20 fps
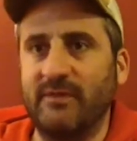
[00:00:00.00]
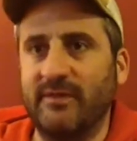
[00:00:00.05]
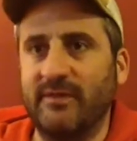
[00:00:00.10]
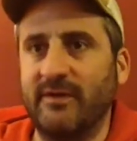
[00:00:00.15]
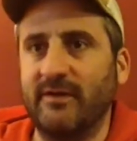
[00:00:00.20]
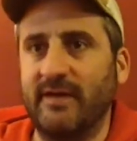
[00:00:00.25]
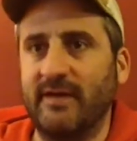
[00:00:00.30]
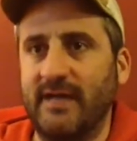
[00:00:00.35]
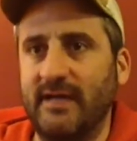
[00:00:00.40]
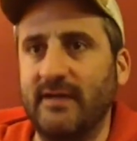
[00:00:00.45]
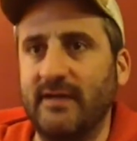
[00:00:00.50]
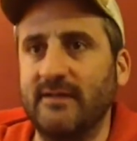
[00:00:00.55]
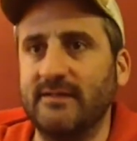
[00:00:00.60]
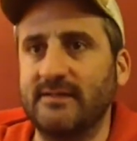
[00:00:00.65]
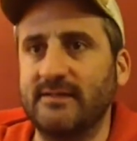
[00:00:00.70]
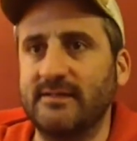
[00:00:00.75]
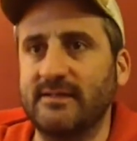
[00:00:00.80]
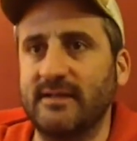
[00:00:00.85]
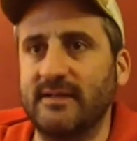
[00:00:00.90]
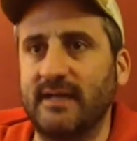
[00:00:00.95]
their
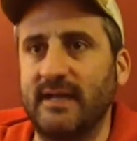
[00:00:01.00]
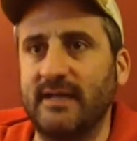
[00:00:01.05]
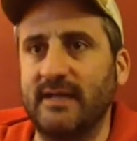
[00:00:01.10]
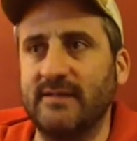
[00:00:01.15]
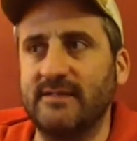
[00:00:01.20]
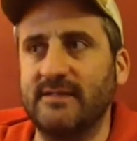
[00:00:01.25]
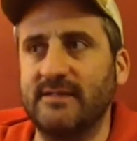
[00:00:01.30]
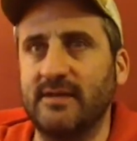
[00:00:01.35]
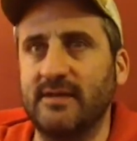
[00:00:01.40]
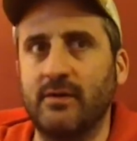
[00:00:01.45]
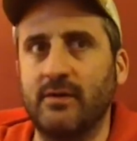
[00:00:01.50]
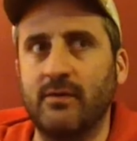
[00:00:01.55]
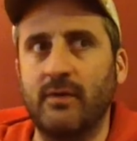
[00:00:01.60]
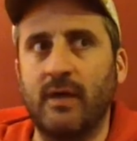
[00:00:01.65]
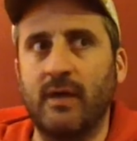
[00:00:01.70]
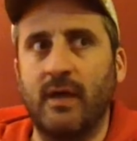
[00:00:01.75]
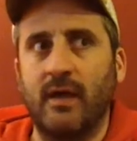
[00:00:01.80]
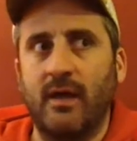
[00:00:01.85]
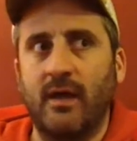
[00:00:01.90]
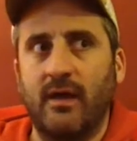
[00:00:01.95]
kids. And so
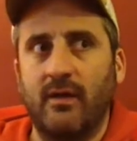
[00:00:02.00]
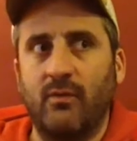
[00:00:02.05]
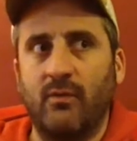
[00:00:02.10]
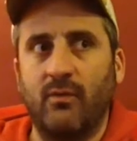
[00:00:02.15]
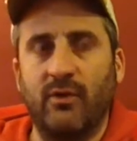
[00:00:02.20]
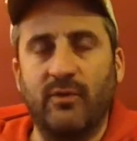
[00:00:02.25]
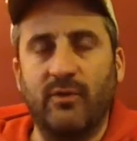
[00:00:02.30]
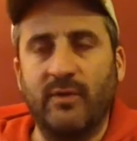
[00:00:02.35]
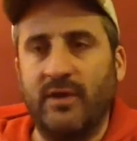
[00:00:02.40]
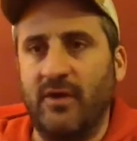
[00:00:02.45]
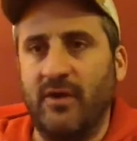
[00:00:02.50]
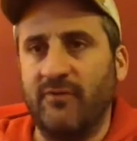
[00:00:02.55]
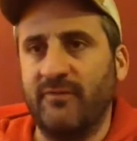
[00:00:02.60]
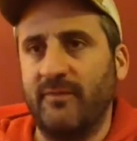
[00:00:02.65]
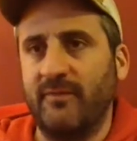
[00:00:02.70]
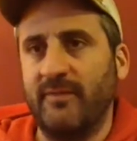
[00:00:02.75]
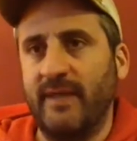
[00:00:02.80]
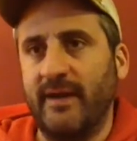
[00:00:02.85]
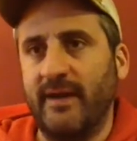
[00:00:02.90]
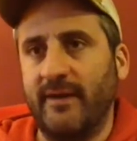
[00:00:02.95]
where do we go
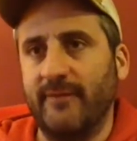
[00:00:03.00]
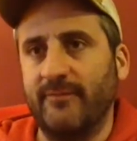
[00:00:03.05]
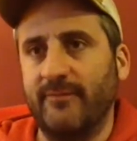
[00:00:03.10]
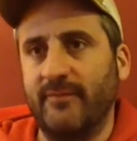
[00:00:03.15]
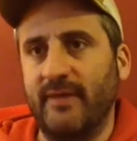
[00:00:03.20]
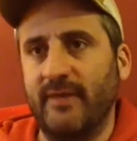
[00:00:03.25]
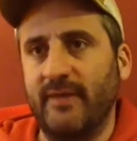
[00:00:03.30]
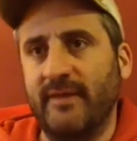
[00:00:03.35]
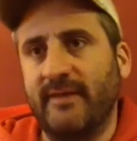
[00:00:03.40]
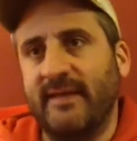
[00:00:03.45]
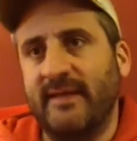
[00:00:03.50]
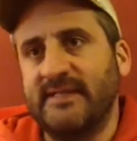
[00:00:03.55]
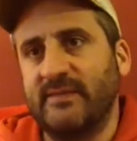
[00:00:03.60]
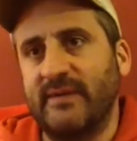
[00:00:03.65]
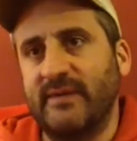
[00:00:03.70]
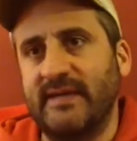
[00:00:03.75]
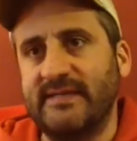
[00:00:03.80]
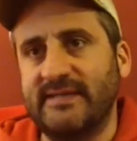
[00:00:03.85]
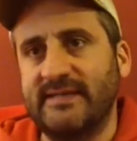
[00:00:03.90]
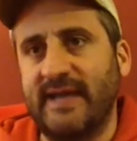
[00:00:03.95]
from there? And then that's
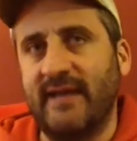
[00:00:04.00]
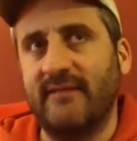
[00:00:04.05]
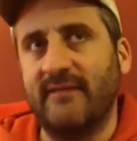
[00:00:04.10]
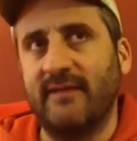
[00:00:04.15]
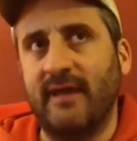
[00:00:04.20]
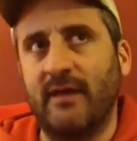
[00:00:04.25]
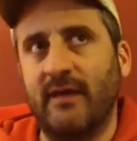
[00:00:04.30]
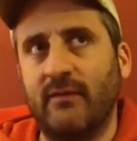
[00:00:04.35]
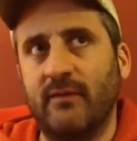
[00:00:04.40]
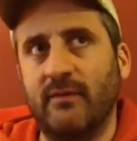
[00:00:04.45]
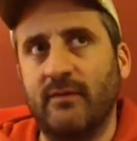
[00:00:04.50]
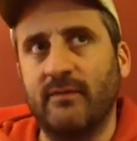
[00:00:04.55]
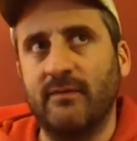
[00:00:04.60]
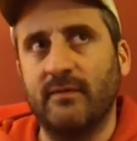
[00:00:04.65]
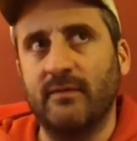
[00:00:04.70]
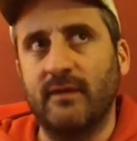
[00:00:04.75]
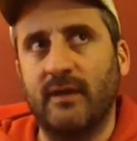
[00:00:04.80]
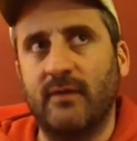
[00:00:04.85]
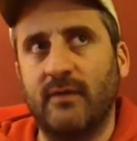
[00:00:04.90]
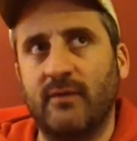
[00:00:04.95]
when I sat down with
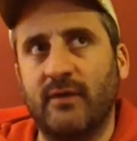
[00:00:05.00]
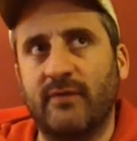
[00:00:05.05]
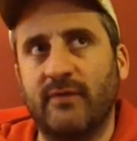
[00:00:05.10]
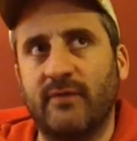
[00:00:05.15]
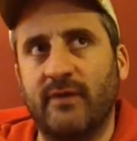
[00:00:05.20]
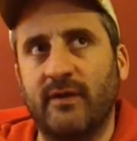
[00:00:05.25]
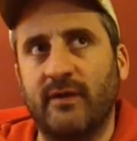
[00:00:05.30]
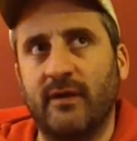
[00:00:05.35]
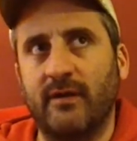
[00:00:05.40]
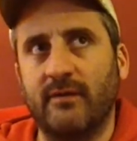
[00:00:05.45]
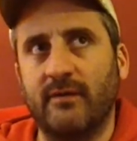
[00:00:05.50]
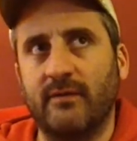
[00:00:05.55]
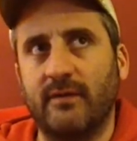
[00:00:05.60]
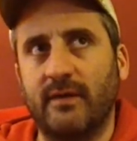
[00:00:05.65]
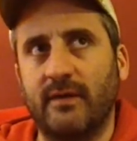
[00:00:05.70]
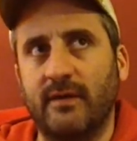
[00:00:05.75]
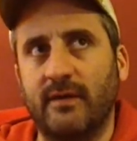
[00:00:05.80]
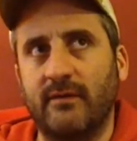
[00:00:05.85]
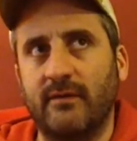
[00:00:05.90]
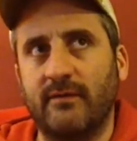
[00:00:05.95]
one of our
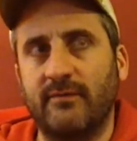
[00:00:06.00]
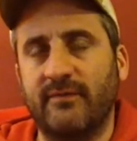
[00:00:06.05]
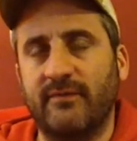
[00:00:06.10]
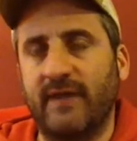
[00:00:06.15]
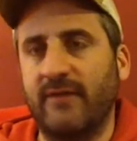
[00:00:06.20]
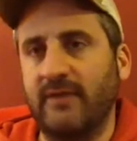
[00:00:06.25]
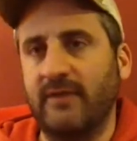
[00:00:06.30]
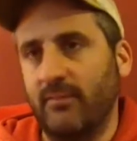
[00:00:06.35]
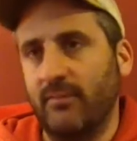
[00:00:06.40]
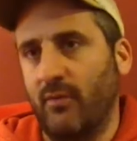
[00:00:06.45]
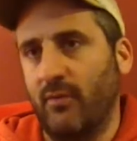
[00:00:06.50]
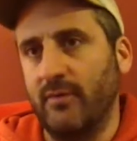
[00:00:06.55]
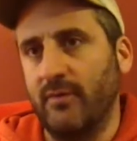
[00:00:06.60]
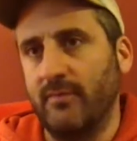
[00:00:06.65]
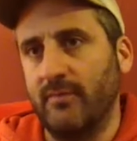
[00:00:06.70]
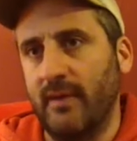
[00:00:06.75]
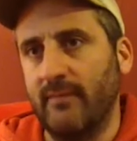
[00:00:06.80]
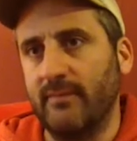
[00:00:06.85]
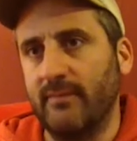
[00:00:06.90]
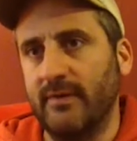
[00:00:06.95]
founding
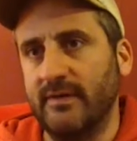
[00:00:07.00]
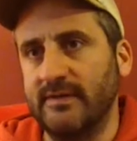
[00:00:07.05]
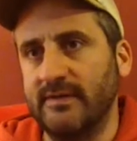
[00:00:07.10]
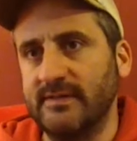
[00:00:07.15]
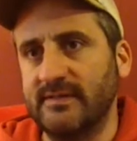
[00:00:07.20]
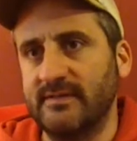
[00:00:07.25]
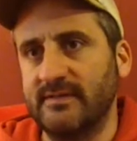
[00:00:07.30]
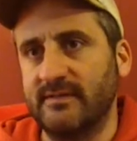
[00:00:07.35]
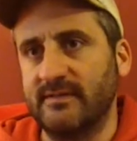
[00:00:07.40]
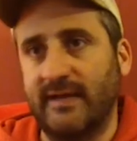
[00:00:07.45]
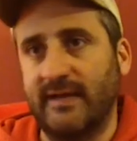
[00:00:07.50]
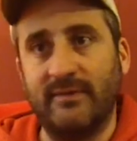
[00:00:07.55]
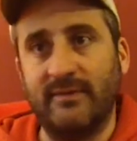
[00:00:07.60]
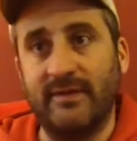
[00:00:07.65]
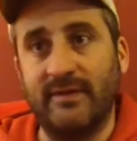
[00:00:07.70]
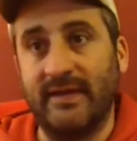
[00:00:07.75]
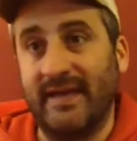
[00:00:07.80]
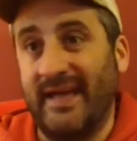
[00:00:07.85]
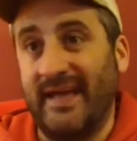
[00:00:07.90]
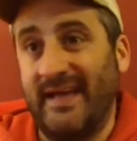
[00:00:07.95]
board members to kind of be
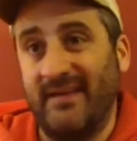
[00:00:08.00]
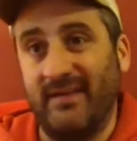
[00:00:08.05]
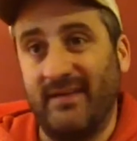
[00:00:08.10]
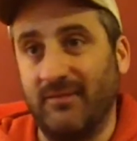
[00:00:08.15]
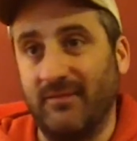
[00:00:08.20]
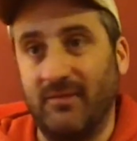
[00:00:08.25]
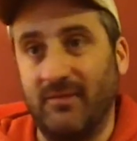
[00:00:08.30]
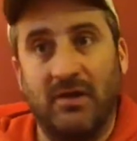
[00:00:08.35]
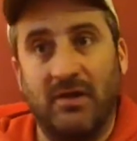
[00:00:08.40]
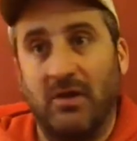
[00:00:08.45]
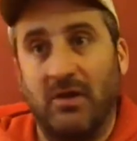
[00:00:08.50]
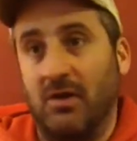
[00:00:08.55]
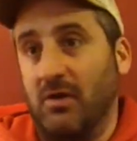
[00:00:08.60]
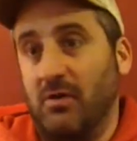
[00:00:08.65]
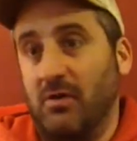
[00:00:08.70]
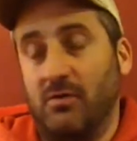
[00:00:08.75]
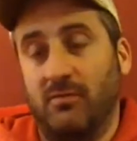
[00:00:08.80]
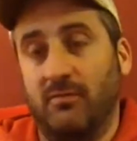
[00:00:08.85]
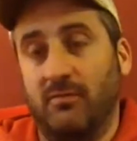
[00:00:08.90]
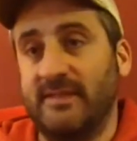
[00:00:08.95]
like, "Hey, like,
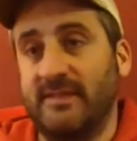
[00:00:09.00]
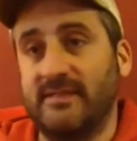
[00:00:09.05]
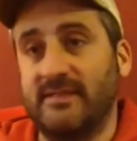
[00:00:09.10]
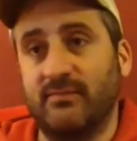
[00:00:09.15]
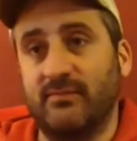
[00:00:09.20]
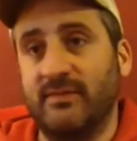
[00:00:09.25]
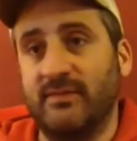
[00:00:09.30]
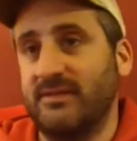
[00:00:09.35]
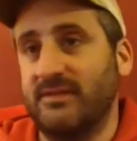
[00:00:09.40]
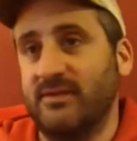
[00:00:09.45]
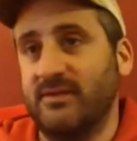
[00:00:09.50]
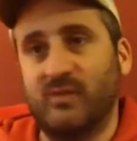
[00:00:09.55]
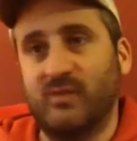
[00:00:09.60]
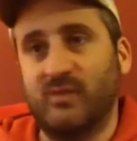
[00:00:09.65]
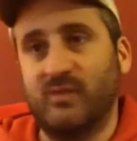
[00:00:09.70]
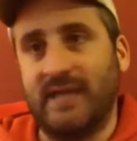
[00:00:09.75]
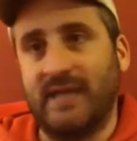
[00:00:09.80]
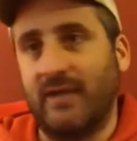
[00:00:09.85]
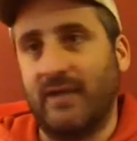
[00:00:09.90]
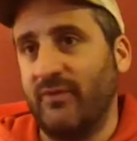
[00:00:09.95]
let's research
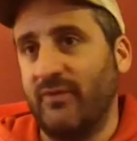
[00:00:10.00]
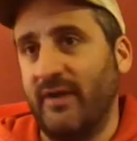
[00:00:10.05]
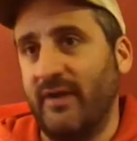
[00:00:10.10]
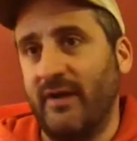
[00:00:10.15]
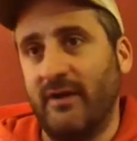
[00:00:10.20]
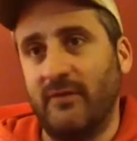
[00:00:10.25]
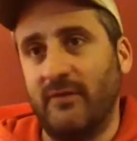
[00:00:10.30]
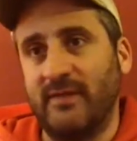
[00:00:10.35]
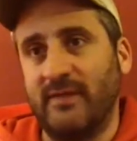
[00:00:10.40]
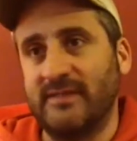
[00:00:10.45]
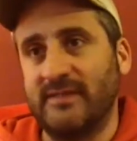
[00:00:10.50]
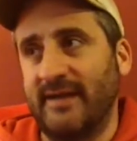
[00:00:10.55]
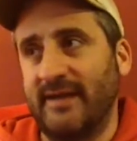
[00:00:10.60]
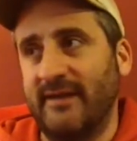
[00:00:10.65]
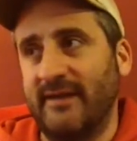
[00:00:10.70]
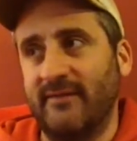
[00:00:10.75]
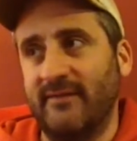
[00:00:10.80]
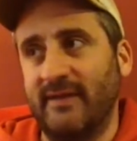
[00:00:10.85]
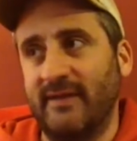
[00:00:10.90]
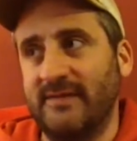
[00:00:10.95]
what's out there, and let's
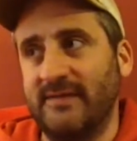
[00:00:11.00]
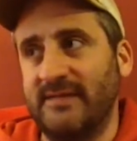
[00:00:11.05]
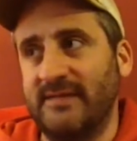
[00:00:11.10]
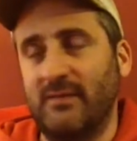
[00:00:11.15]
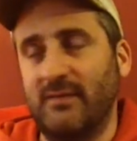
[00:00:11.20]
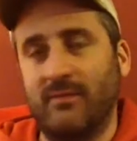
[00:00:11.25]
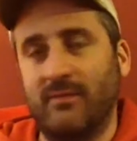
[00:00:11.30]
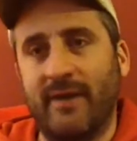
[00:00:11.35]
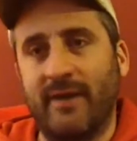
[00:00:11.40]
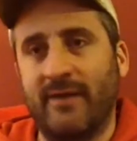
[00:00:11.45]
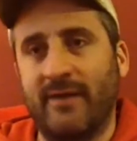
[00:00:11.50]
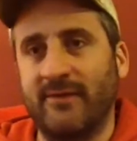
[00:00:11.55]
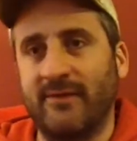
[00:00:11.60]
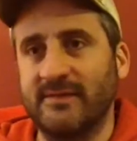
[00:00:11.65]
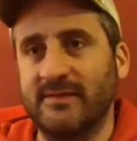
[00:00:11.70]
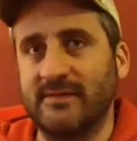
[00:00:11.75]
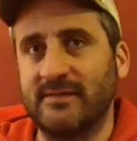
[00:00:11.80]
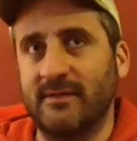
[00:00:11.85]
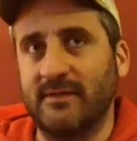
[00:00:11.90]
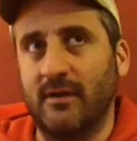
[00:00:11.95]
kind of like see what
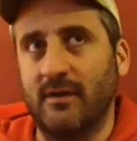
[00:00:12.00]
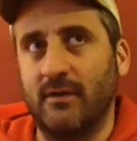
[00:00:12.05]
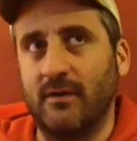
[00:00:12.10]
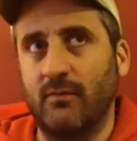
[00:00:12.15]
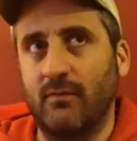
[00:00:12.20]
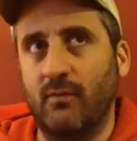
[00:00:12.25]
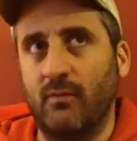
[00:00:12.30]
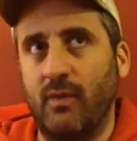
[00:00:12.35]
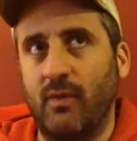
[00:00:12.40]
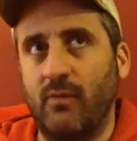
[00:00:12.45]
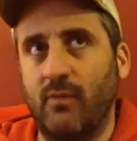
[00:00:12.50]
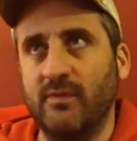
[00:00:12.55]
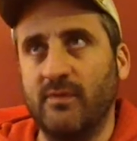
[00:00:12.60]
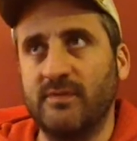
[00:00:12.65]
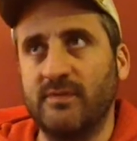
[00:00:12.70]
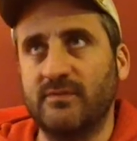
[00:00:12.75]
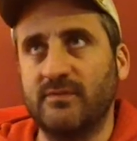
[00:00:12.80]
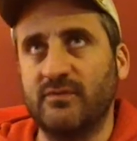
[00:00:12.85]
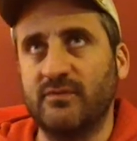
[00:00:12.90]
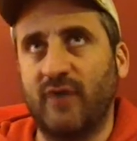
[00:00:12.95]
models are what we're
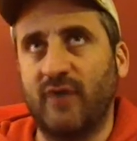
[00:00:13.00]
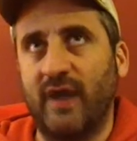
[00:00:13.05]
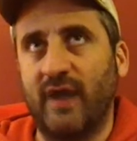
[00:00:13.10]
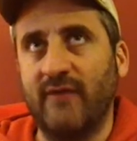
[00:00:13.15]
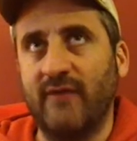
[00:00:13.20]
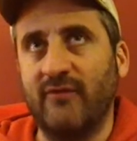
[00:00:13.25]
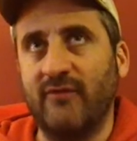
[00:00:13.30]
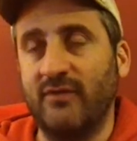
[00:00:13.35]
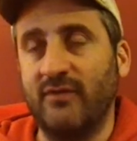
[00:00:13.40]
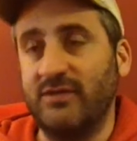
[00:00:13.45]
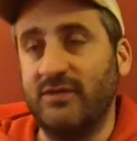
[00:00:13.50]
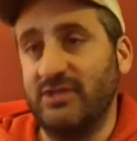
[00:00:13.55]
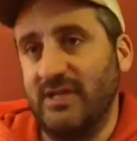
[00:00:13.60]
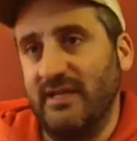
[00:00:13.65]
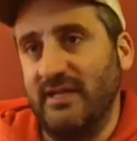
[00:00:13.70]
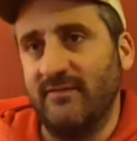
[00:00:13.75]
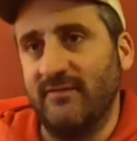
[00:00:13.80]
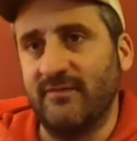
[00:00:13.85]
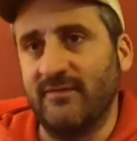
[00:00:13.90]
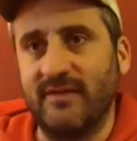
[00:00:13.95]
trying to
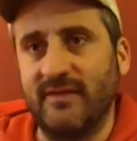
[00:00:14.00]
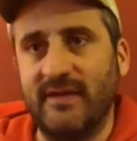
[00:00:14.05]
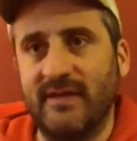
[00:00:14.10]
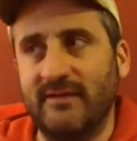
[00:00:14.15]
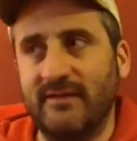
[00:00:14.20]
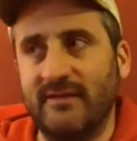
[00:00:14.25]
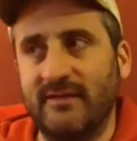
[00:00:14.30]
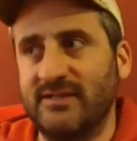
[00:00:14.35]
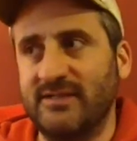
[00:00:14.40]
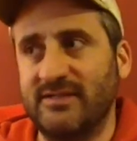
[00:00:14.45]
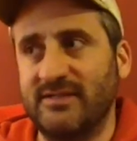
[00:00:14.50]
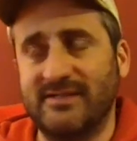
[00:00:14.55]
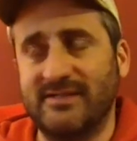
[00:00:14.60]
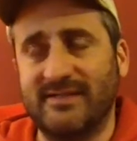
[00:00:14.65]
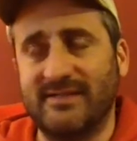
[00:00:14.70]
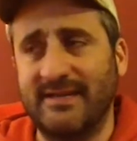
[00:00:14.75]
achieve, and let's just